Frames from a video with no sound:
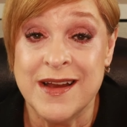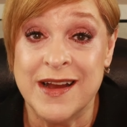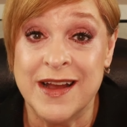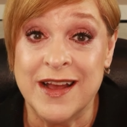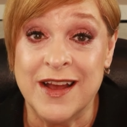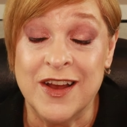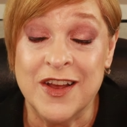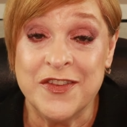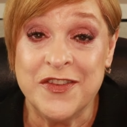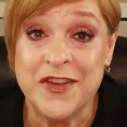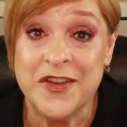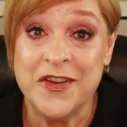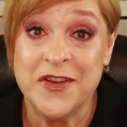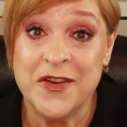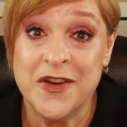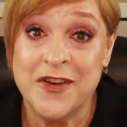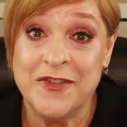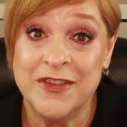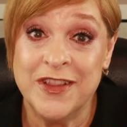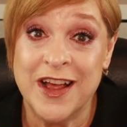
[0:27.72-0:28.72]
I
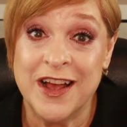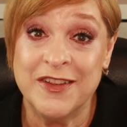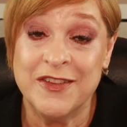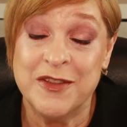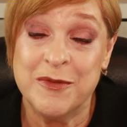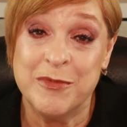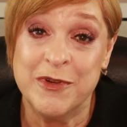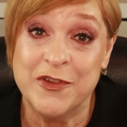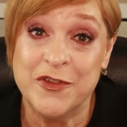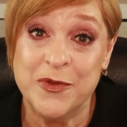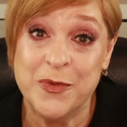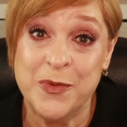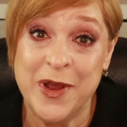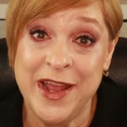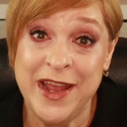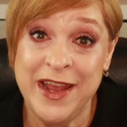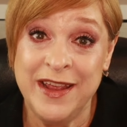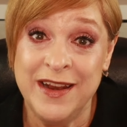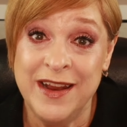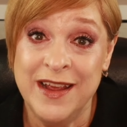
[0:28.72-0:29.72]
also have lost a bunch of
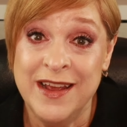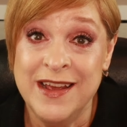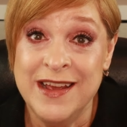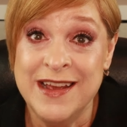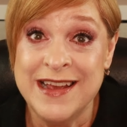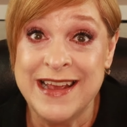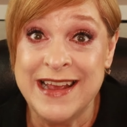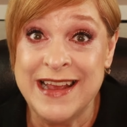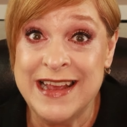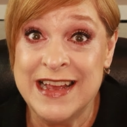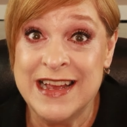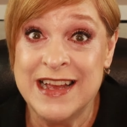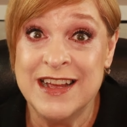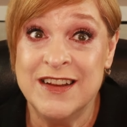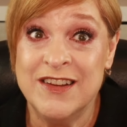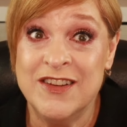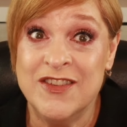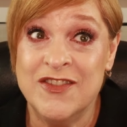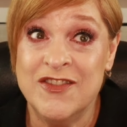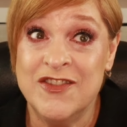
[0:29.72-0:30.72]
weight
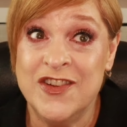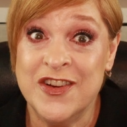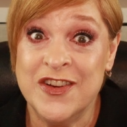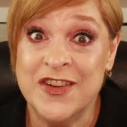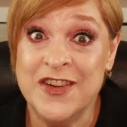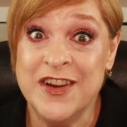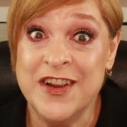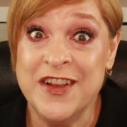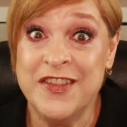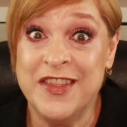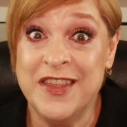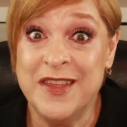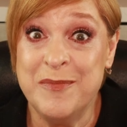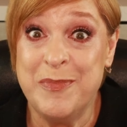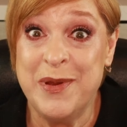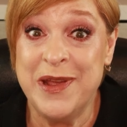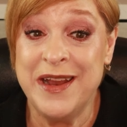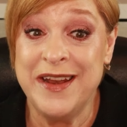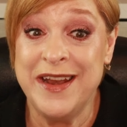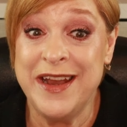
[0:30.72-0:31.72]
and during the
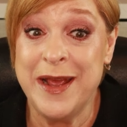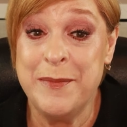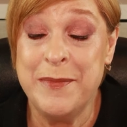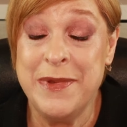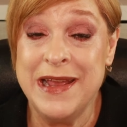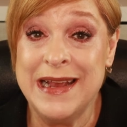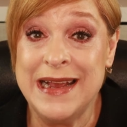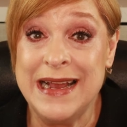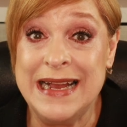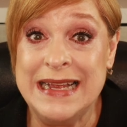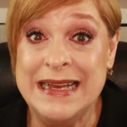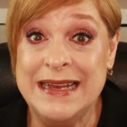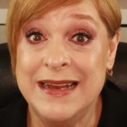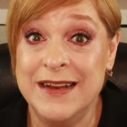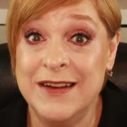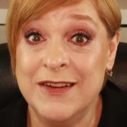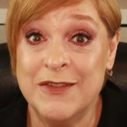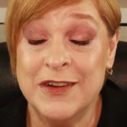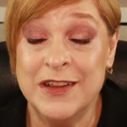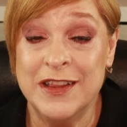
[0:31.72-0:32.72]
pandemic, I
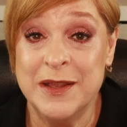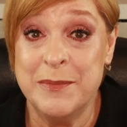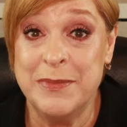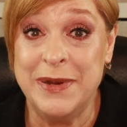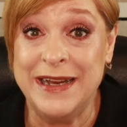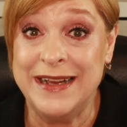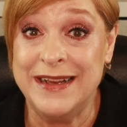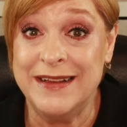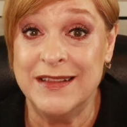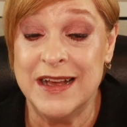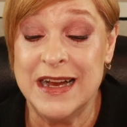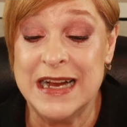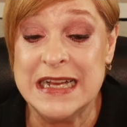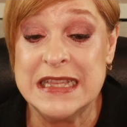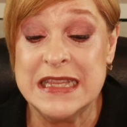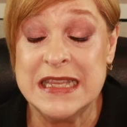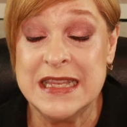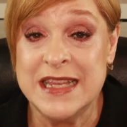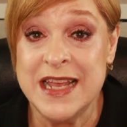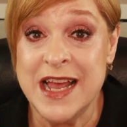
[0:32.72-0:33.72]
didn't really buy a
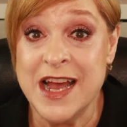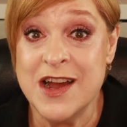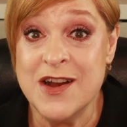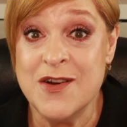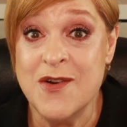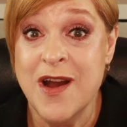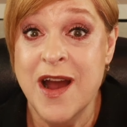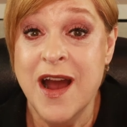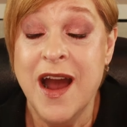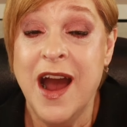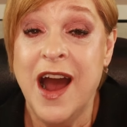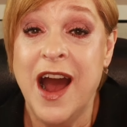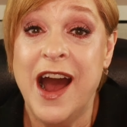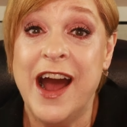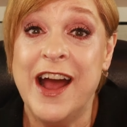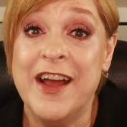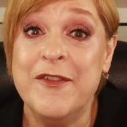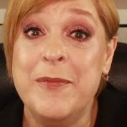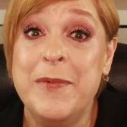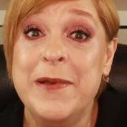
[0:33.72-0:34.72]
lot. So
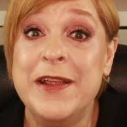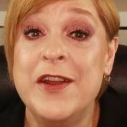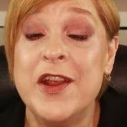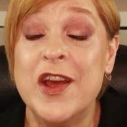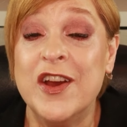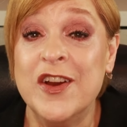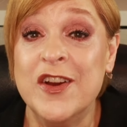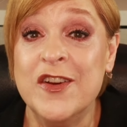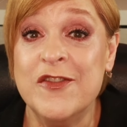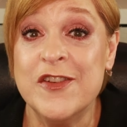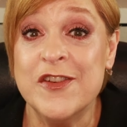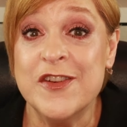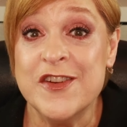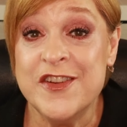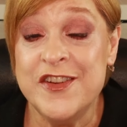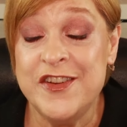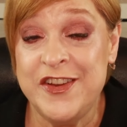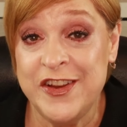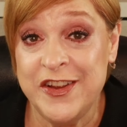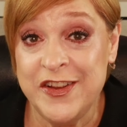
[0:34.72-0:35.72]
I've been
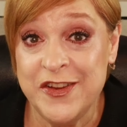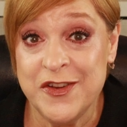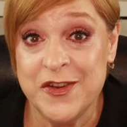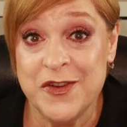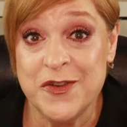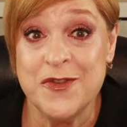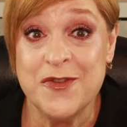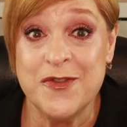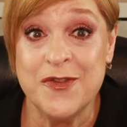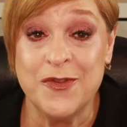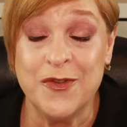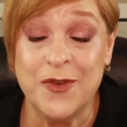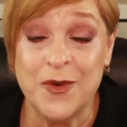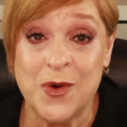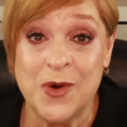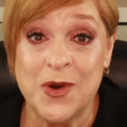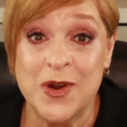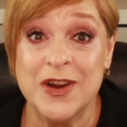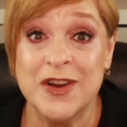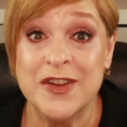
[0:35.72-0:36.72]
overdue
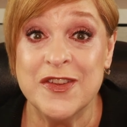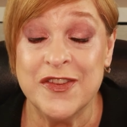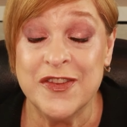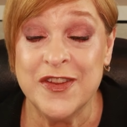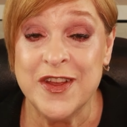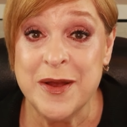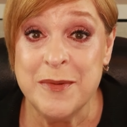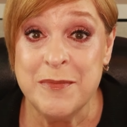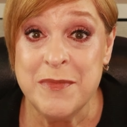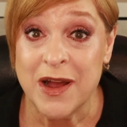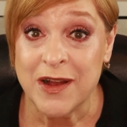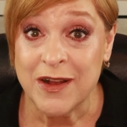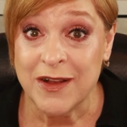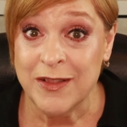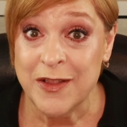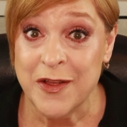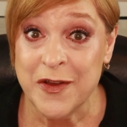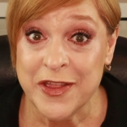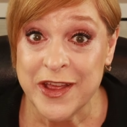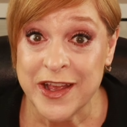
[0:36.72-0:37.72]
for some
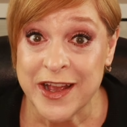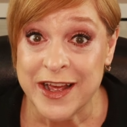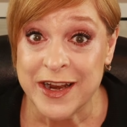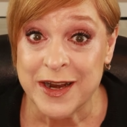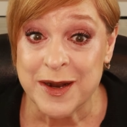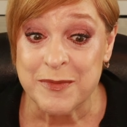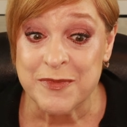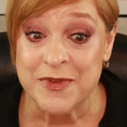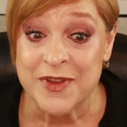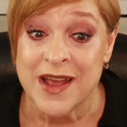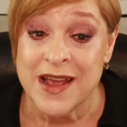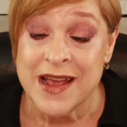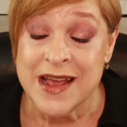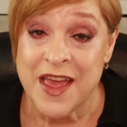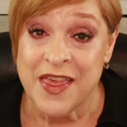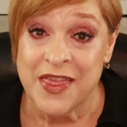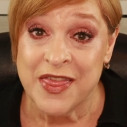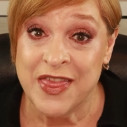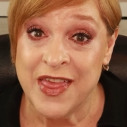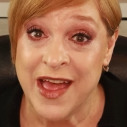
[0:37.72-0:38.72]
clothing items.
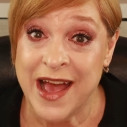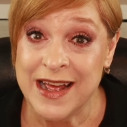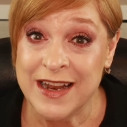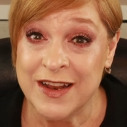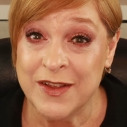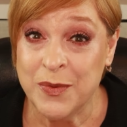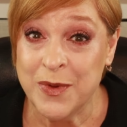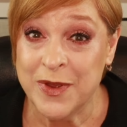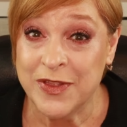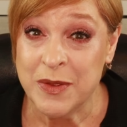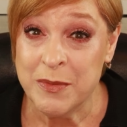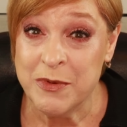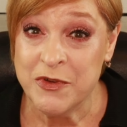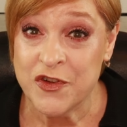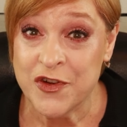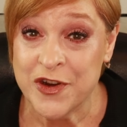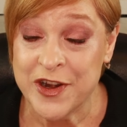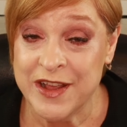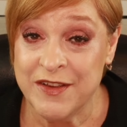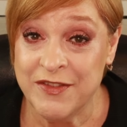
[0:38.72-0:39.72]
That is what the
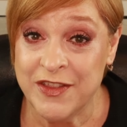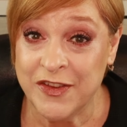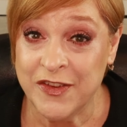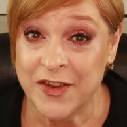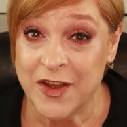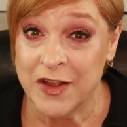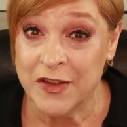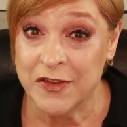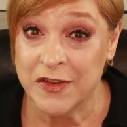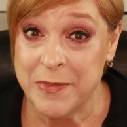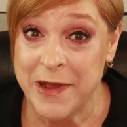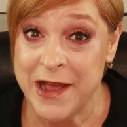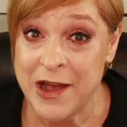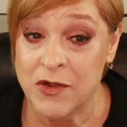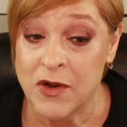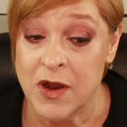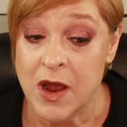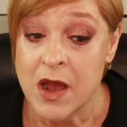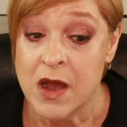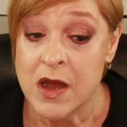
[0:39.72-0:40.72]
majority of this haul is
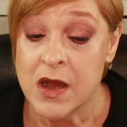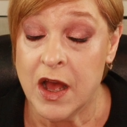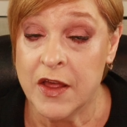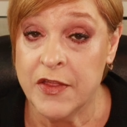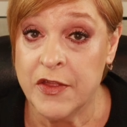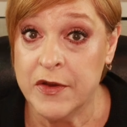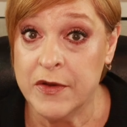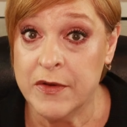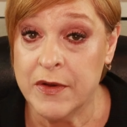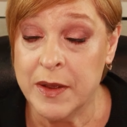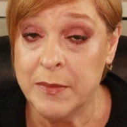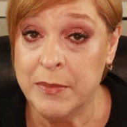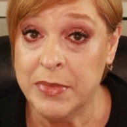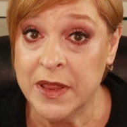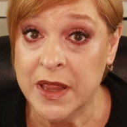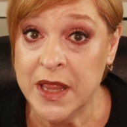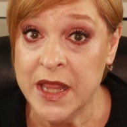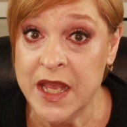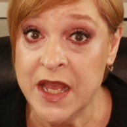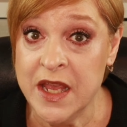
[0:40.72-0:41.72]
about. Although I
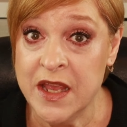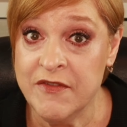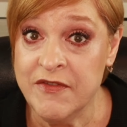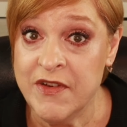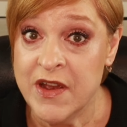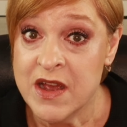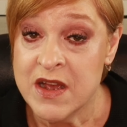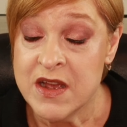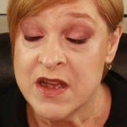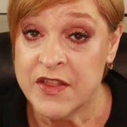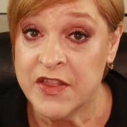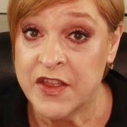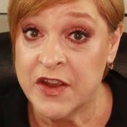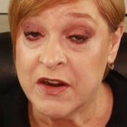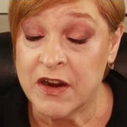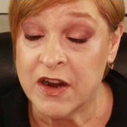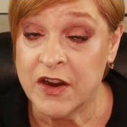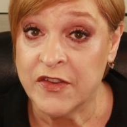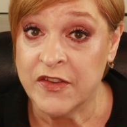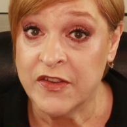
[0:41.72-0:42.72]
believe
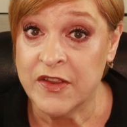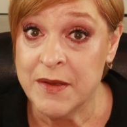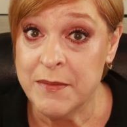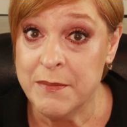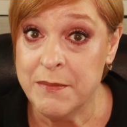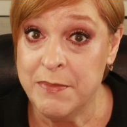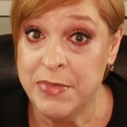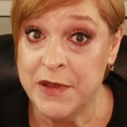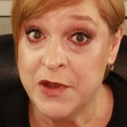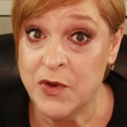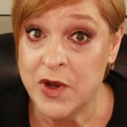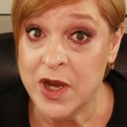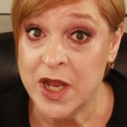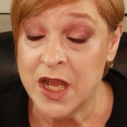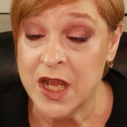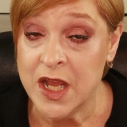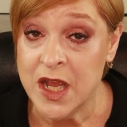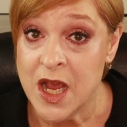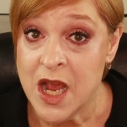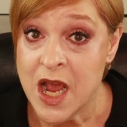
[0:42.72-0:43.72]
there are some
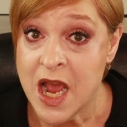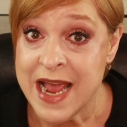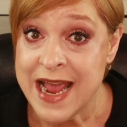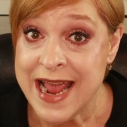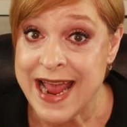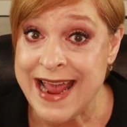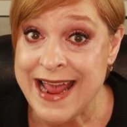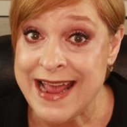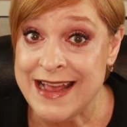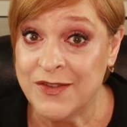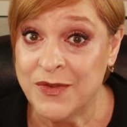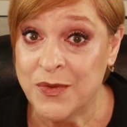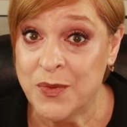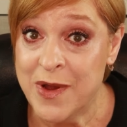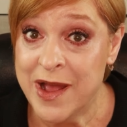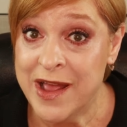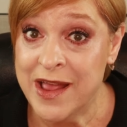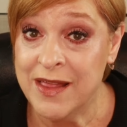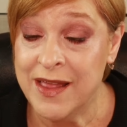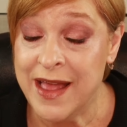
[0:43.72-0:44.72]
beauty as
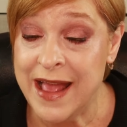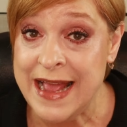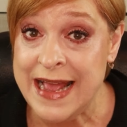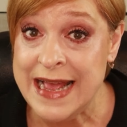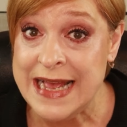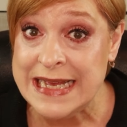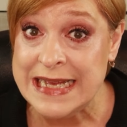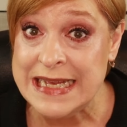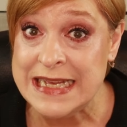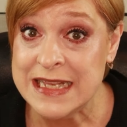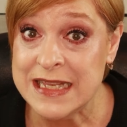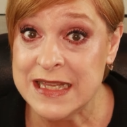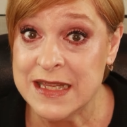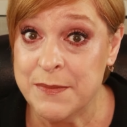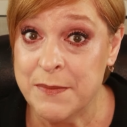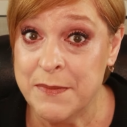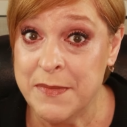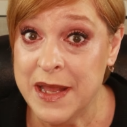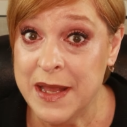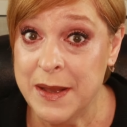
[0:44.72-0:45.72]
well
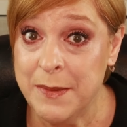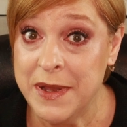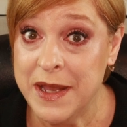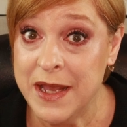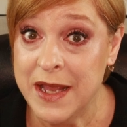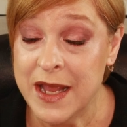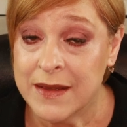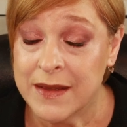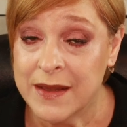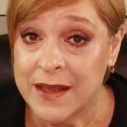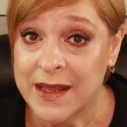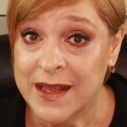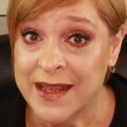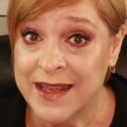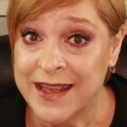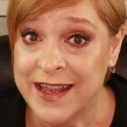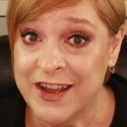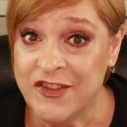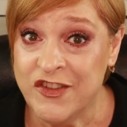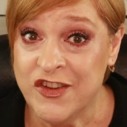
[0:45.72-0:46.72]
as maybe
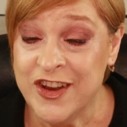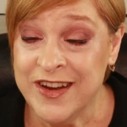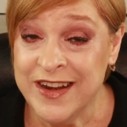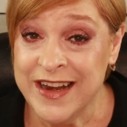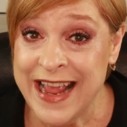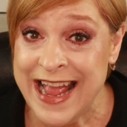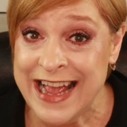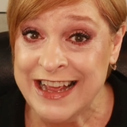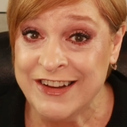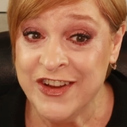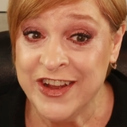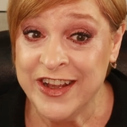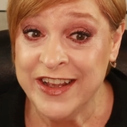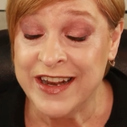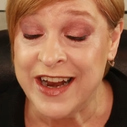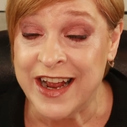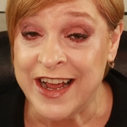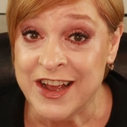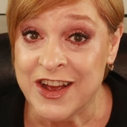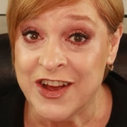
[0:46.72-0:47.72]
a kitchen
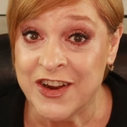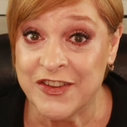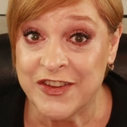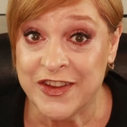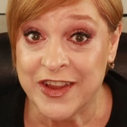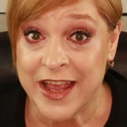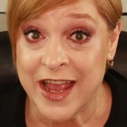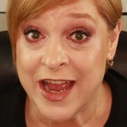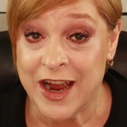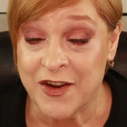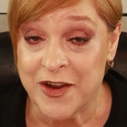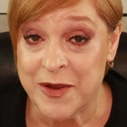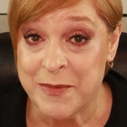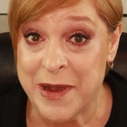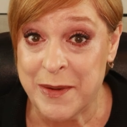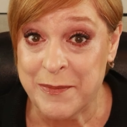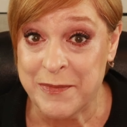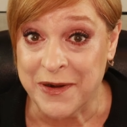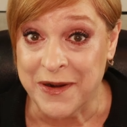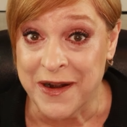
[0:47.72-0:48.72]
gadget. I honestly can't
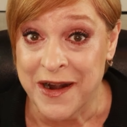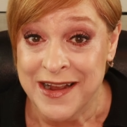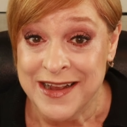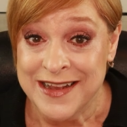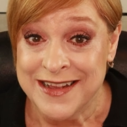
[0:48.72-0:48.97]
remember.